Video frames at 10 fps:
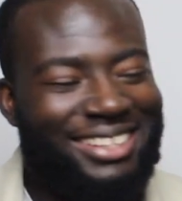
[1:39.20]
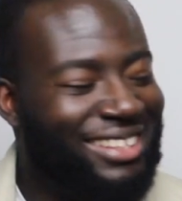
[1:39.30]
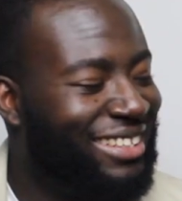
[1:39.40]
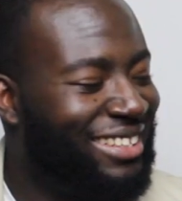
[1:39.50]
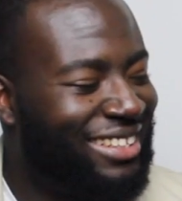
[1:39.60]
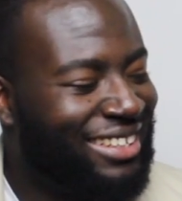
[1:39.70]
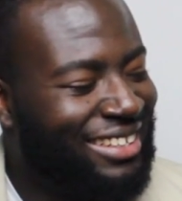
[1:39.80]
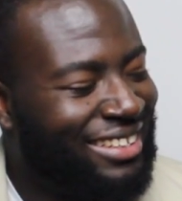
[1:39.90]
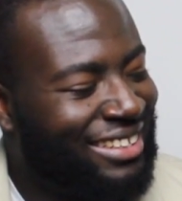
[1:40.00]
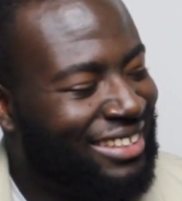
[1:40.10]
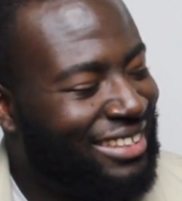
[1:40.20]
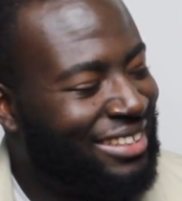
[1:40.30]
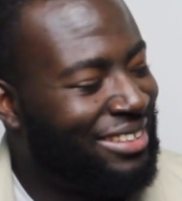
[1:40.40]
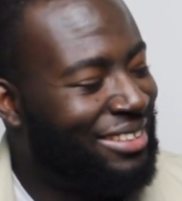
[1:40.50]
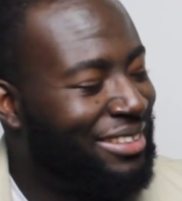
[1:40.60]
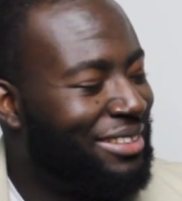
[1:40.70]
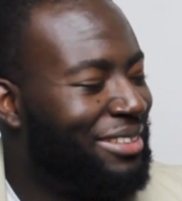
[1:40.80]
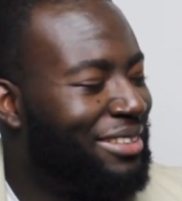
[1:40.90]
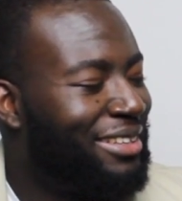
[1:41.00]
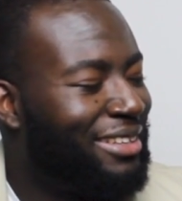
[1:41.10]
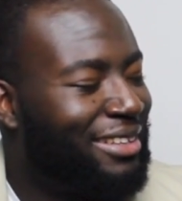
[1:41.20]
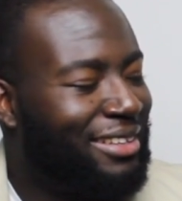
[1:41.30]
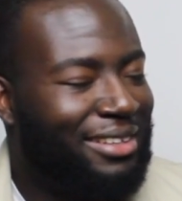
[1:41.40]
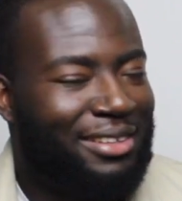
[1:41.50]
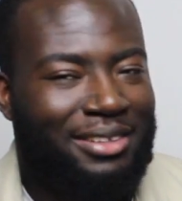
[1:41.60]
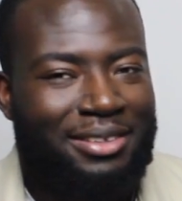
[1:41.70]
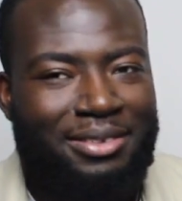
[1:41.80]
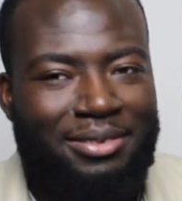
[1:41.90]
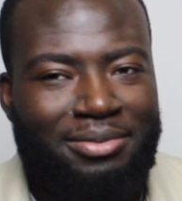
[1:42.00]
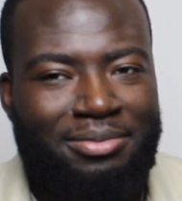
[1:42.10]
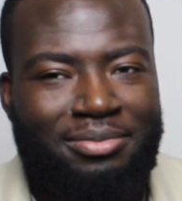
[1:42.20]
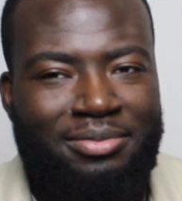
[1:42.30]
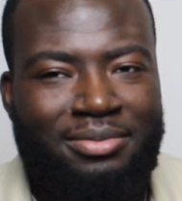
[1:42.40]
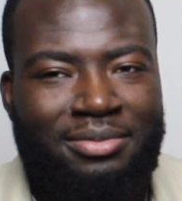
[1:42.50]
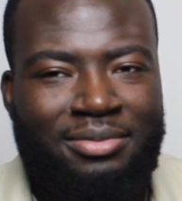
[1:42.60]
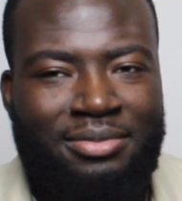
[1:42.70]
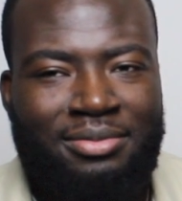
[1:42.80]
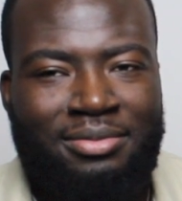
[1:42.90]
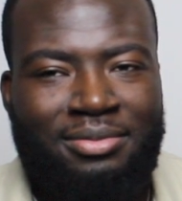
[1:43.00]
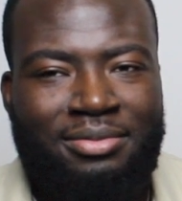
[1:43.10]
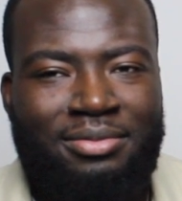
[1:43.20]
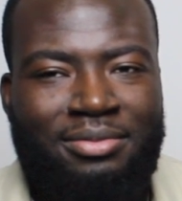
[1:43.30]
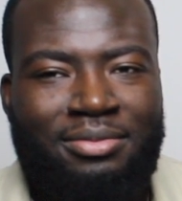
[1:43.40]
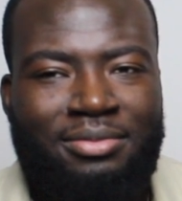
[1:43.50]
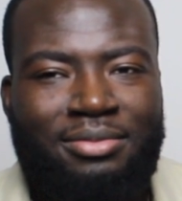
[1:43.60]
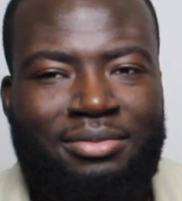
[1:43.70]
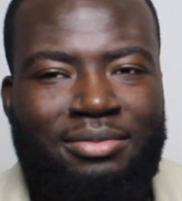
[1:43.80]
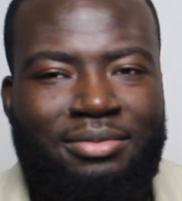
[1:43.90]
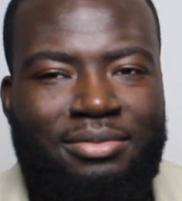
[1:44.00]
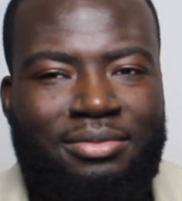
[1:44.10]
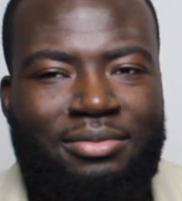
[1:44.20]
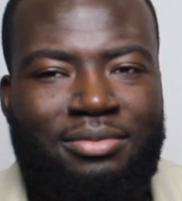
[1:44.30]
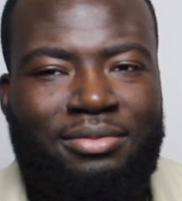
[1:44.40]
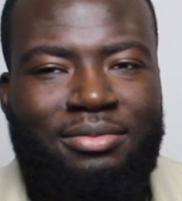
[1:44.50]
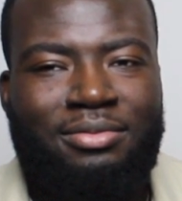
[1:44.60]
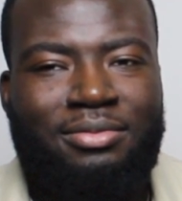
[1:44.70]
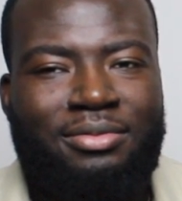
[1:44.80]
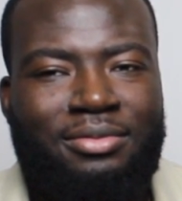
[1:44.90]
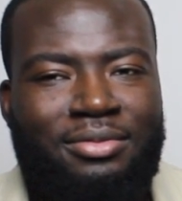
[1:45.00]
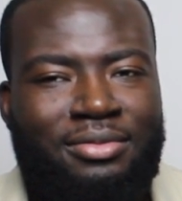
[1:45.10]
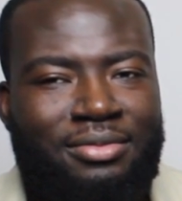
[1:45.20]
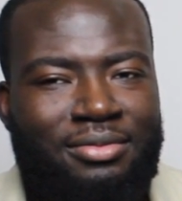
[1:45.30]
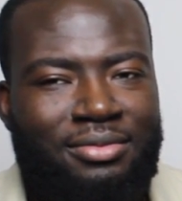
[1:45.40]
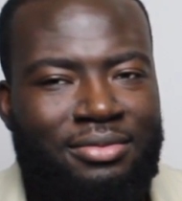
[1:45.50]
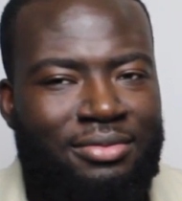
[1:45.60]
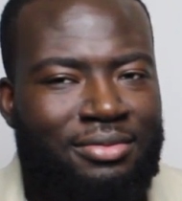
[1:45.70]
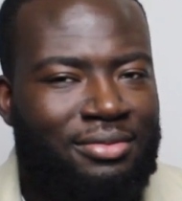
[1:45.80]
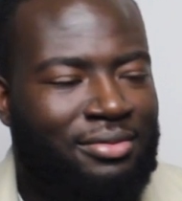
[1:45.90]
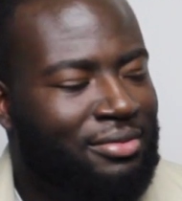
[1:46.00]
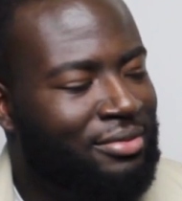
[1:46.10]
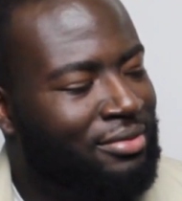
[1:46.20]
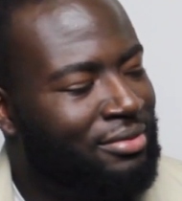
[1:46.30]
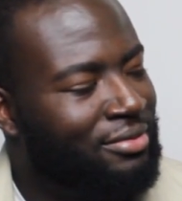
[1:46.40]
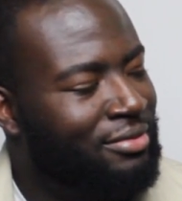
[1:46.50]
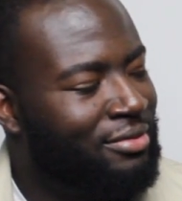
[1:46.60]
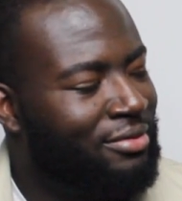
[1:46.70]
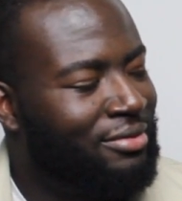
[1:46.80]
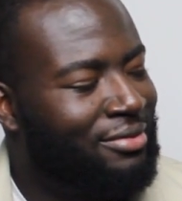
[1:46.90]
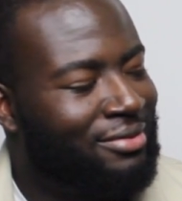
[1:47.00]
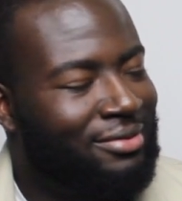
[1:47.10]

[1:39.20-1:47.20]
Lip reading: (not speaking)